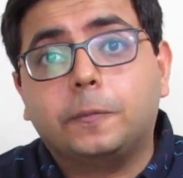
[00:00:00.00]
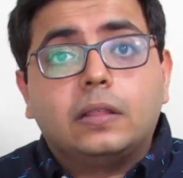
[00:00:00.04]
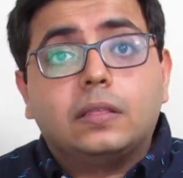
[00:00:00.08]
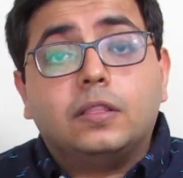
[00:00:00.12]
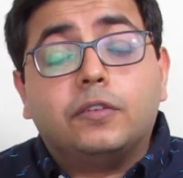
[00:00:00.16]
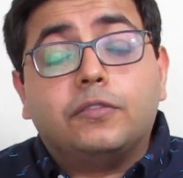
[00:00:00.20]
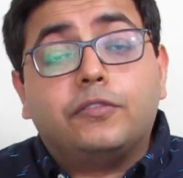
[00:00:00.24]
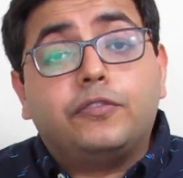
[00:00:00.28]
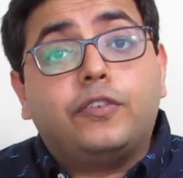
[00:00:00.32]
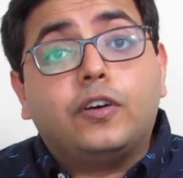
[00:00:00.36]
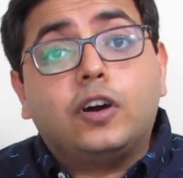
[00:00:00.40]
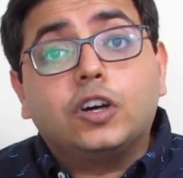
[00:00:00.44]
The
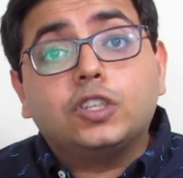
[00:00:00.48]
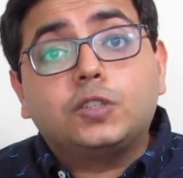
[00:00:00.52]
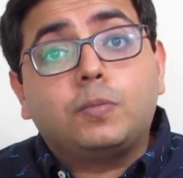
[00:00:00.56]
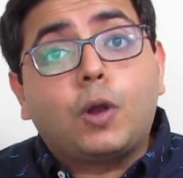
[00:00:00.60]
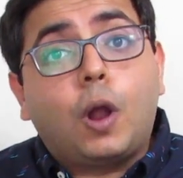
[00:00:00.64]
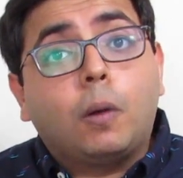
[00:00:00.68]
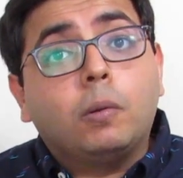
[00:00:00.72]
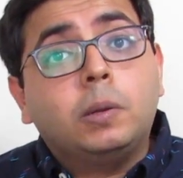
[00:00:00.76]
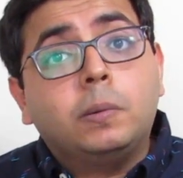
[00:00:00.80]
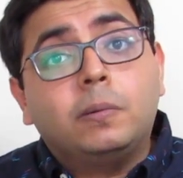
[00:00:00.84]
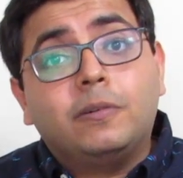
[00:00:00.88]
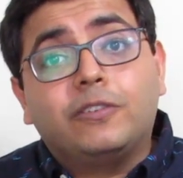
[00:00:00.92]
first
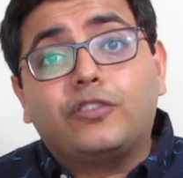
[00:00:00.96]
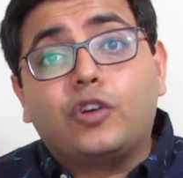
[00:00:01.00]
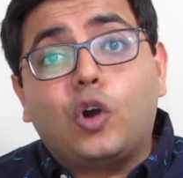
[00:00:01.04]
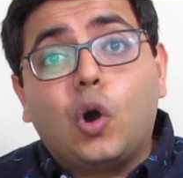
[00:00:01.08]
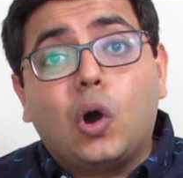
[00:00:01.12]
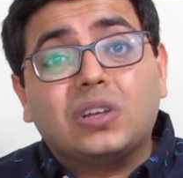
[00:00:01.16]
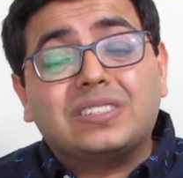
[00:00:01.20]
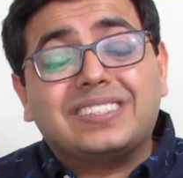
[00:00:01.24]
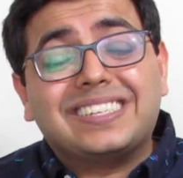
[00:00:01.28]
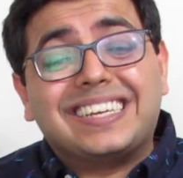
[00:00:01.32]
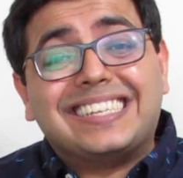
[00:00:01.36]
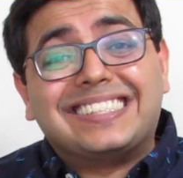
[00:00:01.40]
problem, of
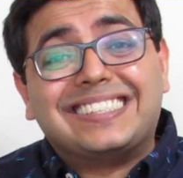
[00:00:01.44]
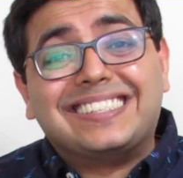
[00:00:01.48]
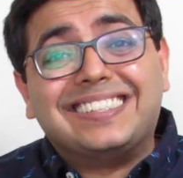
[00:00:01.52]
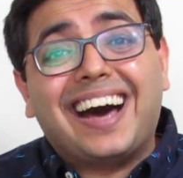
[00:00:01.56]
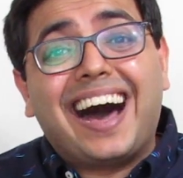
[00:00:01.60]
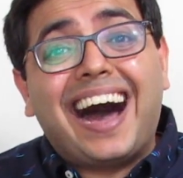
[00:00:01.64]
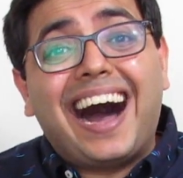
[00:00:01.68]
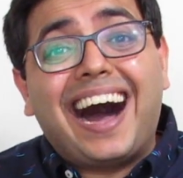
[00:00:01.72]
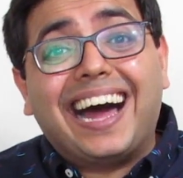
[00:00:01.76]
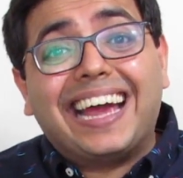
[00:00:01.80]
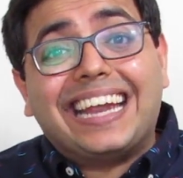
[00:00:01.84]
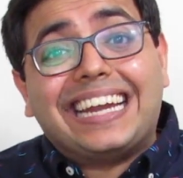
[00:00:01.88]
course, is the
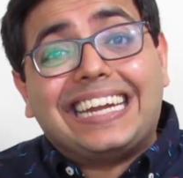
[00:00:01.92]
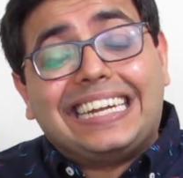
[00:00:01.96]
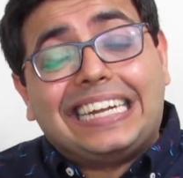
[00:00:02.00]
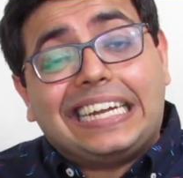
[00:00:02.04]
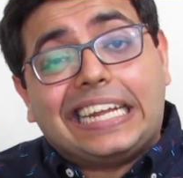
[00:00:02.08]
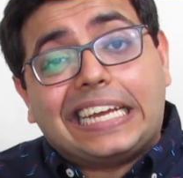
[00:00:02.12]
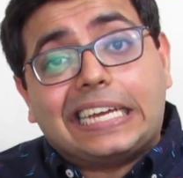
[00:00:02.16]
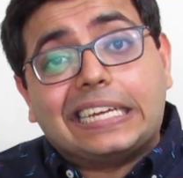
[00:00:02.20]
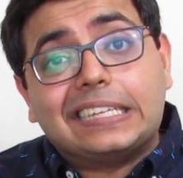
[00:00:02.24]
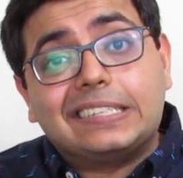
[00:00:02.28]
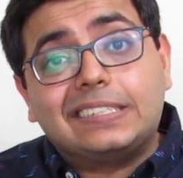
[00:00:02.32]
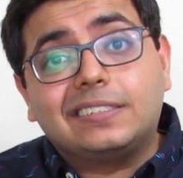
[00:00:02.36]
high
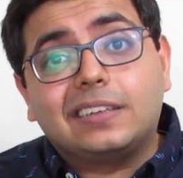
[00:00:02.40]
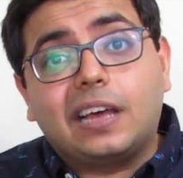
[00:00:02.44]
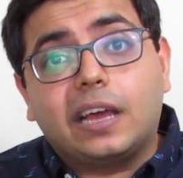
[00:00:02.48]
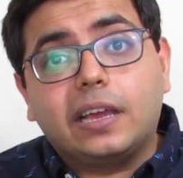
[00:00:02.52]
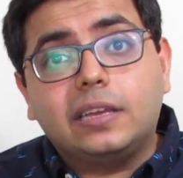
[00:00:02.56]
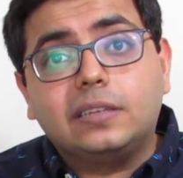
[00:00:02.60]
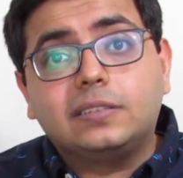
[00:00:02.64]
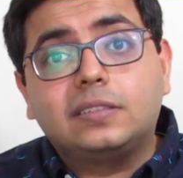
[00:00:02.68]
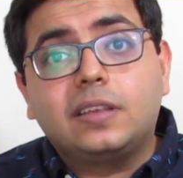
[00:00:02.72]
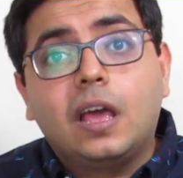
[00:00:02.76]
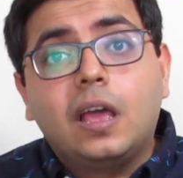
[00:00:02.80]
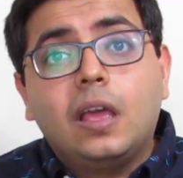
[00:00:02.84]
ticket
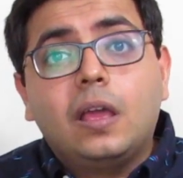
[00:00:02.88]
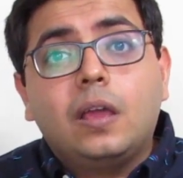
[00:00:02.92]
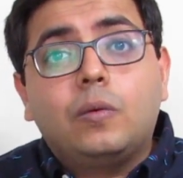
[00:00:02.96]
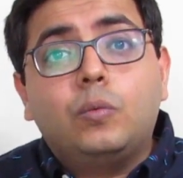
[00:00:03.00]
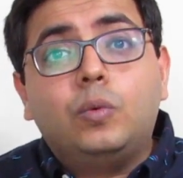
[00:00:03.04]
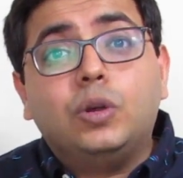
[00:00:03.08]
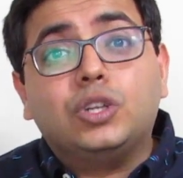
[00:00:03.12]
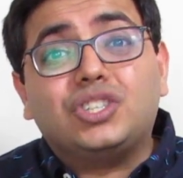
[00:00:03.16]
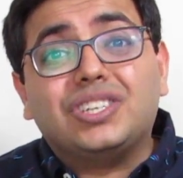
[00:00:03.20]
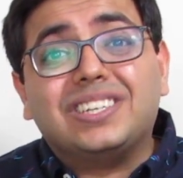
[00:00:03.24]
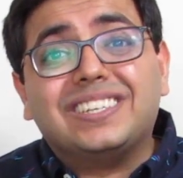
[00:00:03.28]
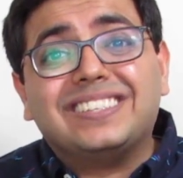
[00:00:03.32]
size,
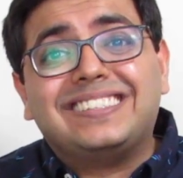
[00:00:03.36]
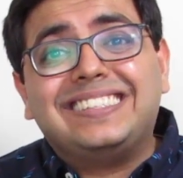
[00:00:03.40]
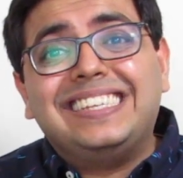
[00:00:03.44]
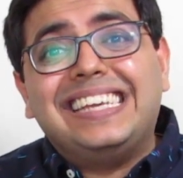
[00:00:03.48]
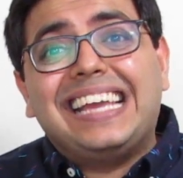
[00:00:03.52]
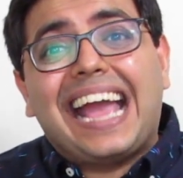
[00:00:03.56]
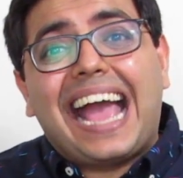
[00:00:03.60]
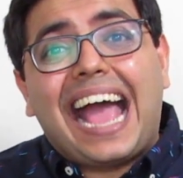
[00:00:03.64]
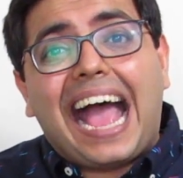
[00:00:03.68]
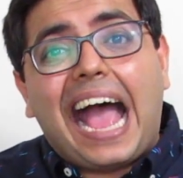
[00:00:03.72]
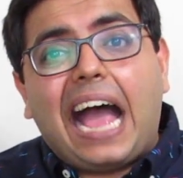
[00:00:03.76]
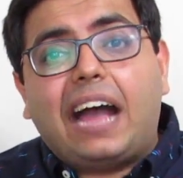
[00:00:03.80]
which is
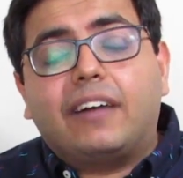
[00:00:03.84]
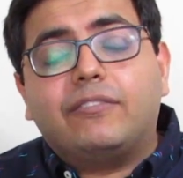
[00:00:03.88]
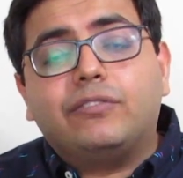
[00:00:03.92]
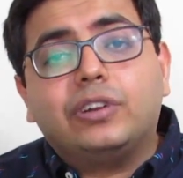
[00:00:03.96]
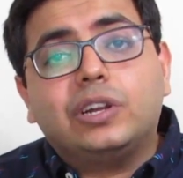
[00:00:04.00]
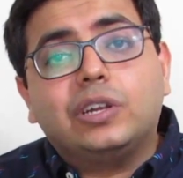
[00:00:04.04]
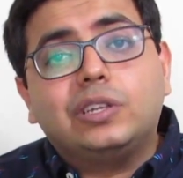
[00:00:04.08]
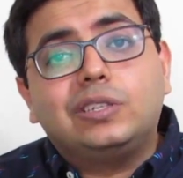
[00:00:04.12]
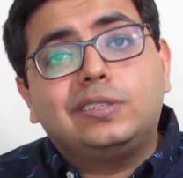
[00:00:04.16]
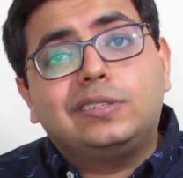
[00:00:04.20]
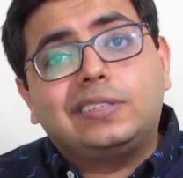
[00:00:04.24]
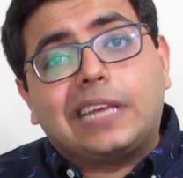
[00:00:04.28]
the
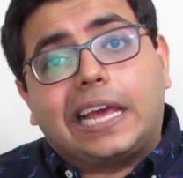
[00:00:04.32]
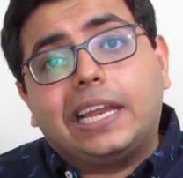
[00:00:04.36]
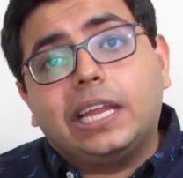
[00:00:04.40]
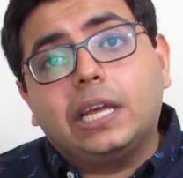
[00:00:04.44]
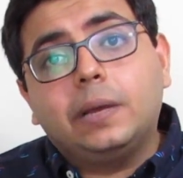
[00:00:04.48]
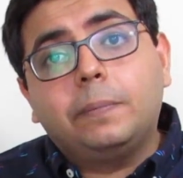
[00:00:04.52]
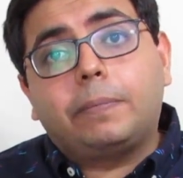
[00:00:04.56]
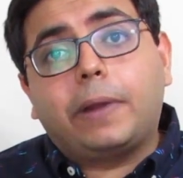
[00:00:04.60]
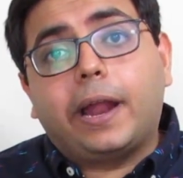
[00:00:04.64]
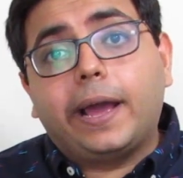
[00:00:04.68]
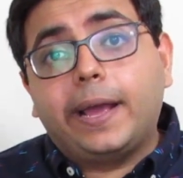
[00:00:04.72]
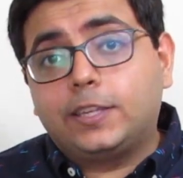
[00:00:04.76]
average
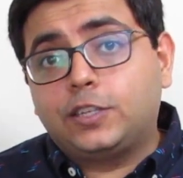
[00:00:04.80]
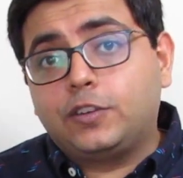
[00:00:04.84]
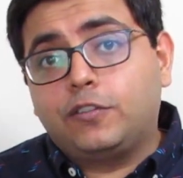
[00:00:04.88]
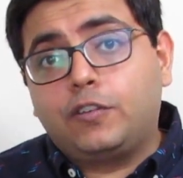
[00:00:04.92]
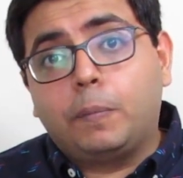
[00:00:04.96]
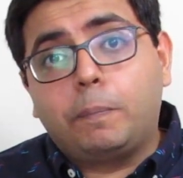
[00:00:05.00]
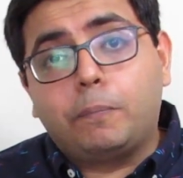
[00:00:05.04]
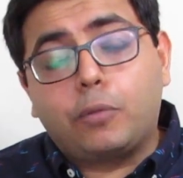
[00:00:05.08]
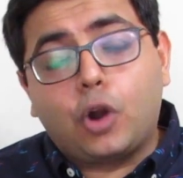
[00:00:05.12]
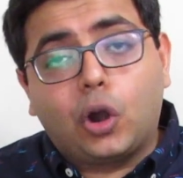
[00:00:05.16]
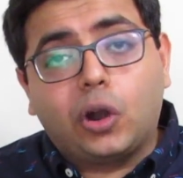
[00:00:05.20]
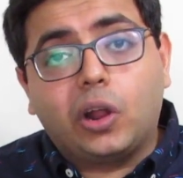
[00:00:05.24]
selling price of a
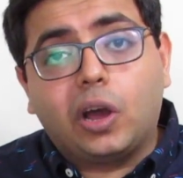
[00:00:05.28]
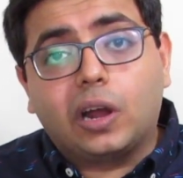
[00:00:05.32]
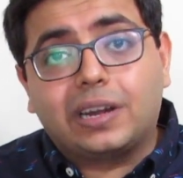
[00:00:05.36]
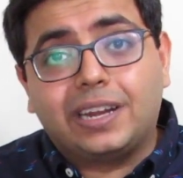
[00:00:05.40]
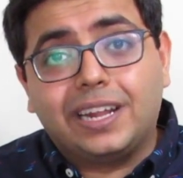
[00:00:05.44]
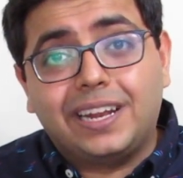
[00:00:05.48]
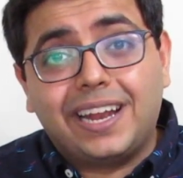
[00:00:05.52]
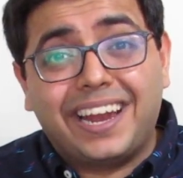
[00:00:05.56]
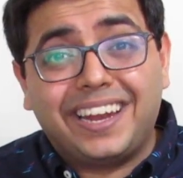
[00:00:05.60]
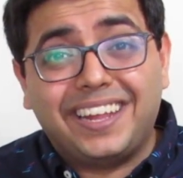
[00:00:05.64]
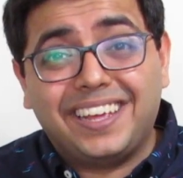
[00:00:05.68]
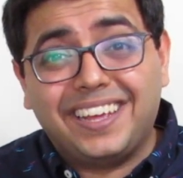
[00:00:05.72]
product
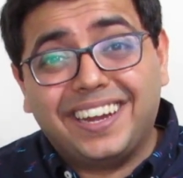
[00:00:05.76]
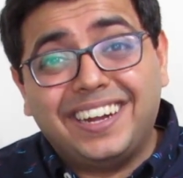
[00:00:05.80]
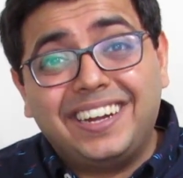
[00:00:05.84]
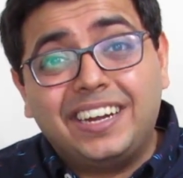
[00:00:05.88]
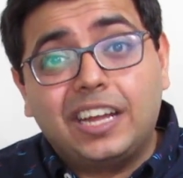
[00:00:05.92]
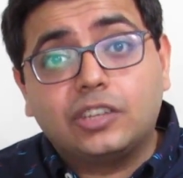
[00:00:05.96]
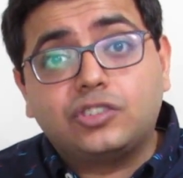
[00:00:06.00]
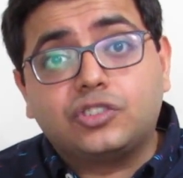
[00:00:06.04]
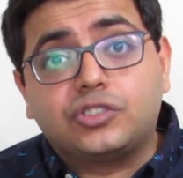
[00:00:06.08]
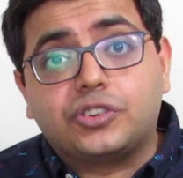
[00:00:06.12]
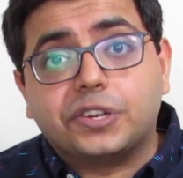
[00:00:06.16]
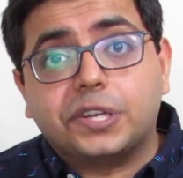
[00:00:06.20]
in any
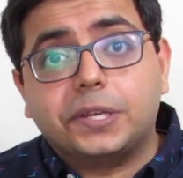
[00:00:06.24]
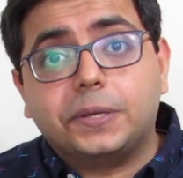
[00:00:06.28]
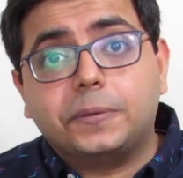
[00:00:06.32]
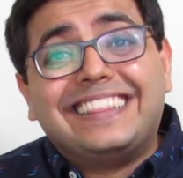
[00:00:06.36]
industry.